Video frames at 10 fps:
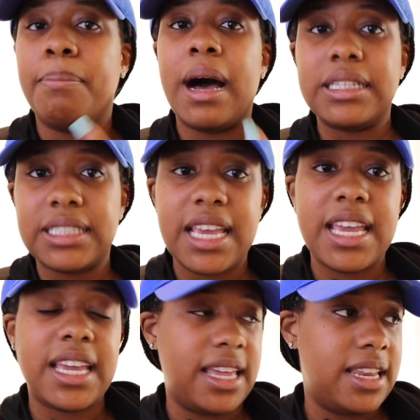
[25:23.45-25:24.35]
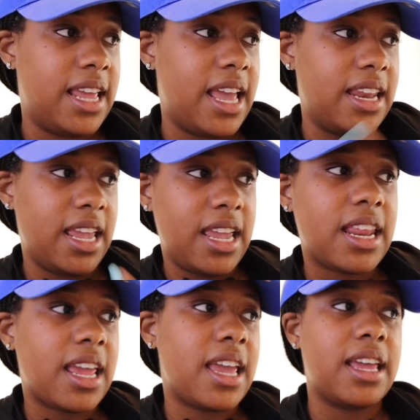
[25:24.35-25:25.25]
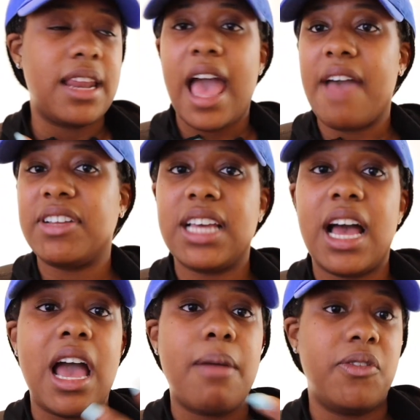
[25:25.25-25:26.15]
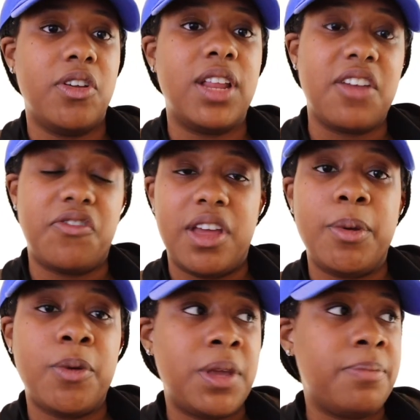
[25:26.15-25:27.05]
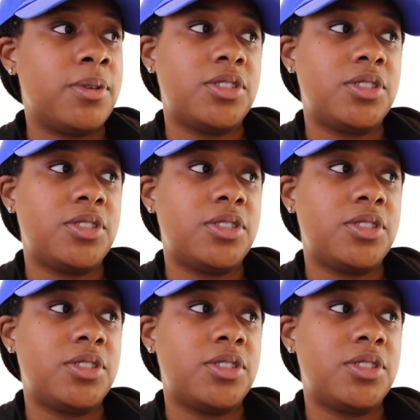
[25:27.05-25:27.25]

bonding and eating and having time and feeling like a family with people.